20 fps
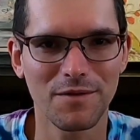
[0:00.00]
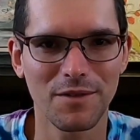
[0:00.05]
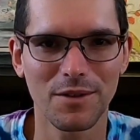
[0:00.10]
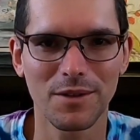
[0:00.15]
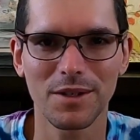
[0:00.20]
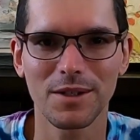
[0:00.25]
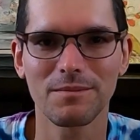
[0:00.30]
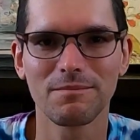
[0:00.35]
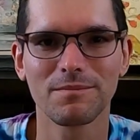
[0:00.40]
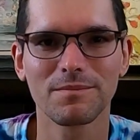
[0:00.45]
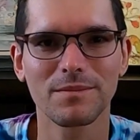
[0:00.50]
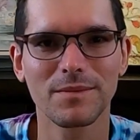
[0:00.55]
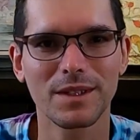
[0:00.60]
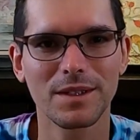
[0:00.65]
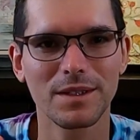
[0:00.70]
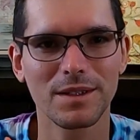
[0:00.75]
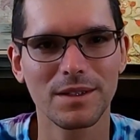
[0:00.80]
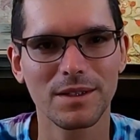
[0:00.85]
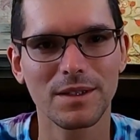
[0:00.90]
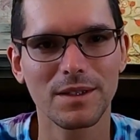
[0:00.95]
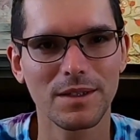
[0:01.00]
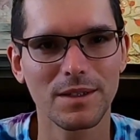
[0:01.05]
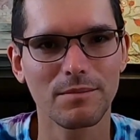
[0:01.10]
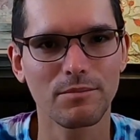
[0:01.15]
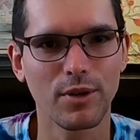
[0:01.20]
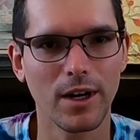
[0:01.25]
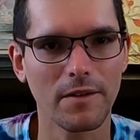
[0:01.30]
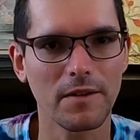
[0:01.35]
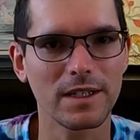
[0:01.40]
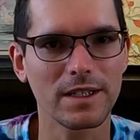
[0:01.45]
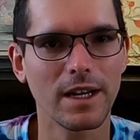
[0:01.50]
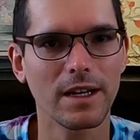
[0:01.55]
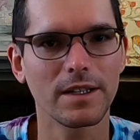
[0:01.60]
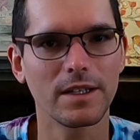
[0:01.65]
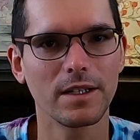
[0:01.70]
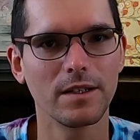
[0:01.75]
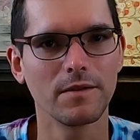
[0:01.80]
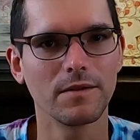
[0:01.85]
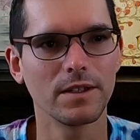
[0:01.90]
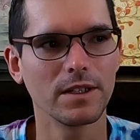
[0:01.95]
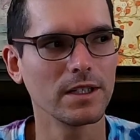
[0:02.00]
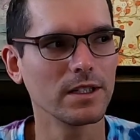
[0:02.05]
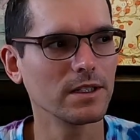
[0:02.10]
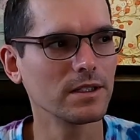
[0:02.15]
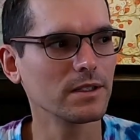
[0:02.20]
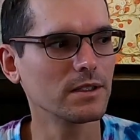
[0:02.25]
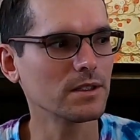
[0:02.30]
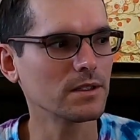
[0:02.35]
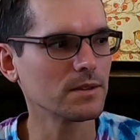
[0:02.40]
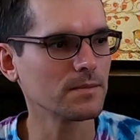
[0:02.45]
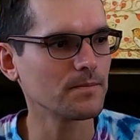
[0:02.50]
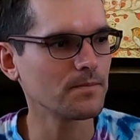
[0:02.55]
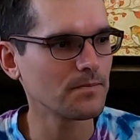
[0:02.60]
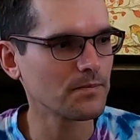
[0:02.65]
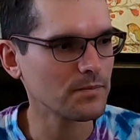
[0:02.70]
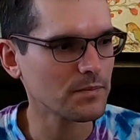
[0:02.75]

for Breakfast at Tiffany's.